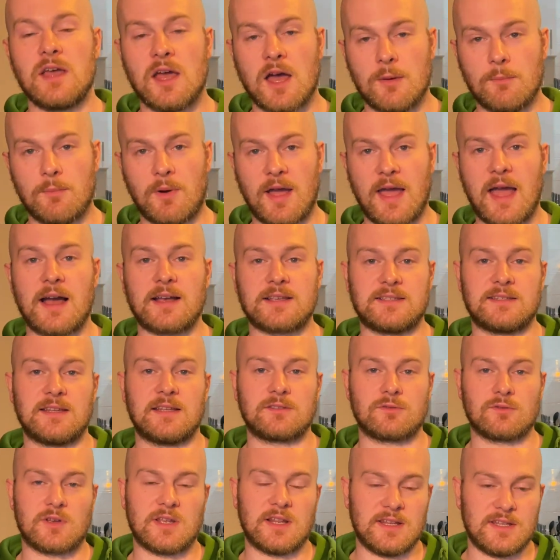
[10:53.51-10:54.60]
And by
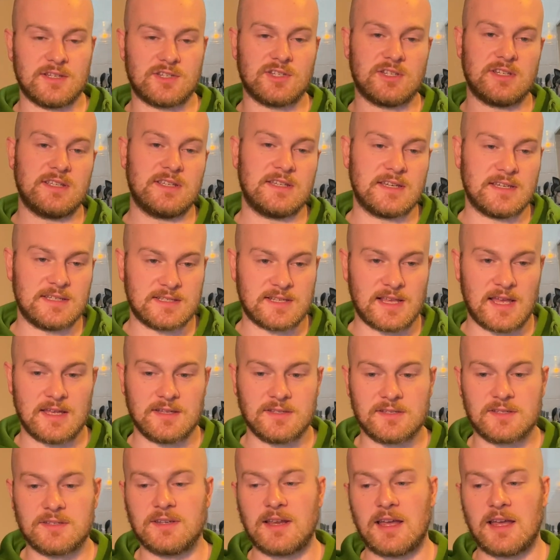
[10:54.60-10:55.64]
accidental collision, he hits heads.